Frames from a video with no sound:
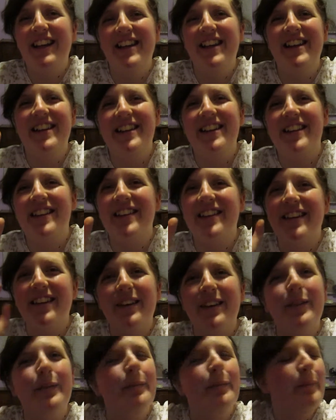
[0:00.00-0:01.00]
It's
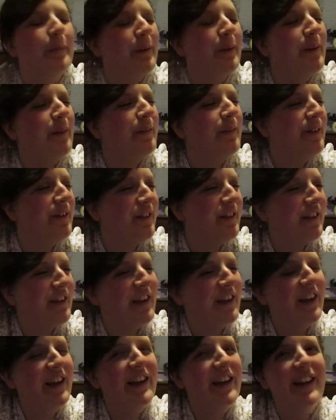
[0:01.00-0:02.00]
um pretty much
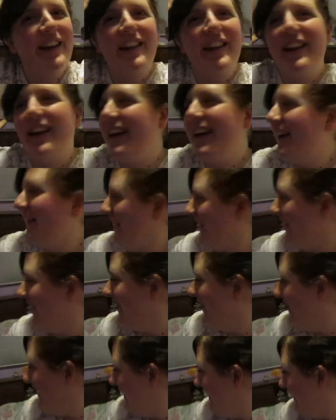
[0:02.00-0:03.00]
like
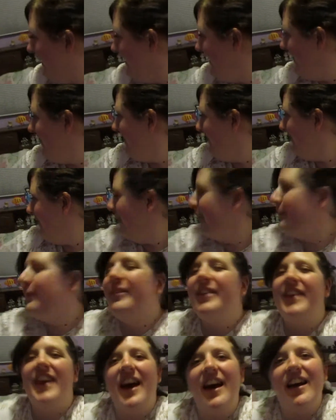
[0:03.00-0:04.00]
um
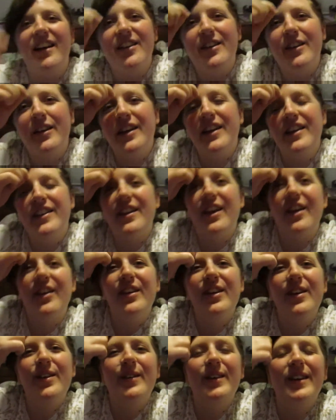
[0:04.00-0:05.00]
yes it's
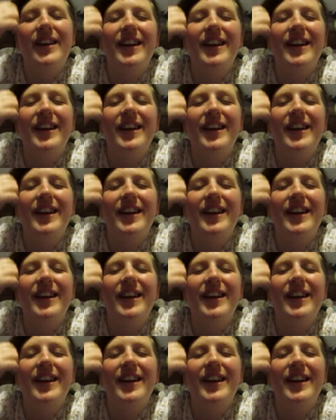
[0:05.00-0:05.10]
already one